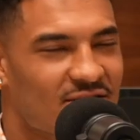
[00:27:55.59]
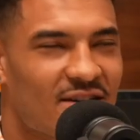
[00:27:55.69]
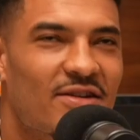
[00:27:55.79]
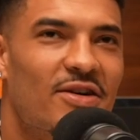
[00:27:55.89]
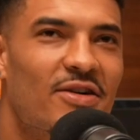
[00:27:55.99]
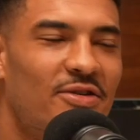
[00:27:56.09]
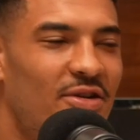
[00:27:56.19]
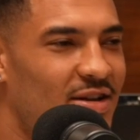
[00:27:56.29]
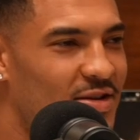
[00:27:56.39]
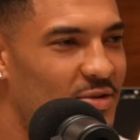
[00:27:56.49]
like, oh,
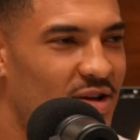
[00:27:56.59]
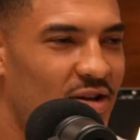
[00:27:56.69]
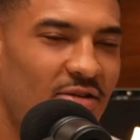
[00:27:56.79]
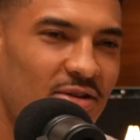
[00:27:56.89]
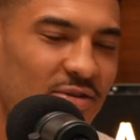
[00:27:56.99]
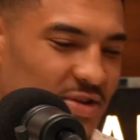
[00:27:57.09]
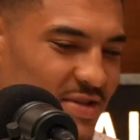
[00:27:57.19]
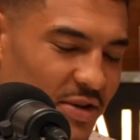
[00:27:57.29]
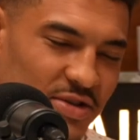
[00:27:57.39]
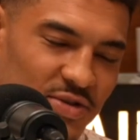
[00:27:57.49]
great, here we go. And he's
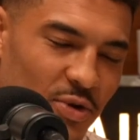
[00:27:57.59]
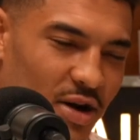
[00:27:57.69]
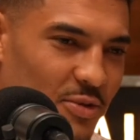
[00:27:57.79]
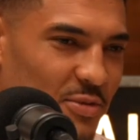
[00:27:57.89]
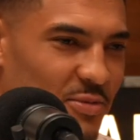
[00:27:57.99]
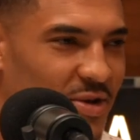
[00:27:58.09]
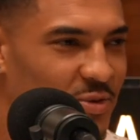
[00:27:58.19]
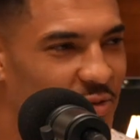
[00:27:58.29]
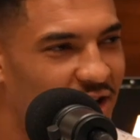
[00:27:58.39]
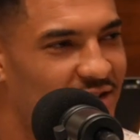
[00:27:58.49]
like, just walk with me. And
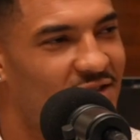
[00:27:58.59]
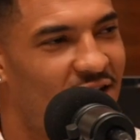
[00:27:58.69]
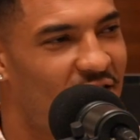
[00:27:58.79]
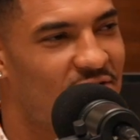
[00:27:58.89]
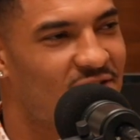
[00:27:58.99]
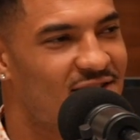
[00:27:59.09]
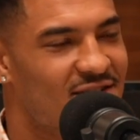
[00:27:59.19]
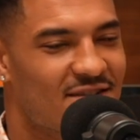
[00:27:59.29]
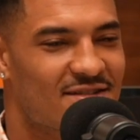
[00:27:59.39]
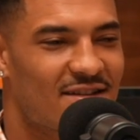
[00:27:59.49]
we walked in the office,
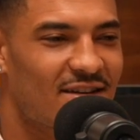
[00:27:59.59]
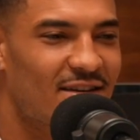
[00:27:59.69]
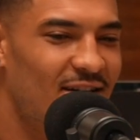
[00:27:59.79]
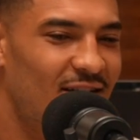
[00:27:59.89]
and then he's like,